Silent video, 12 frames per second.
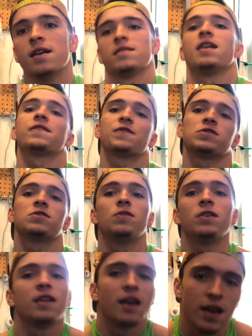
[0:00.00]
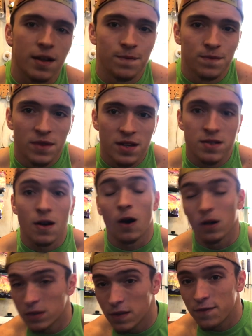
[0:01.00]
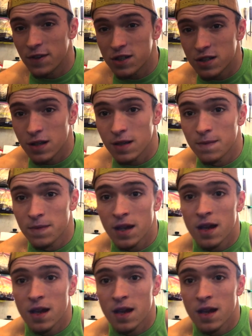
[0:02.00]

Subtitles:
Thanks for tuning in to Heartland Fishing.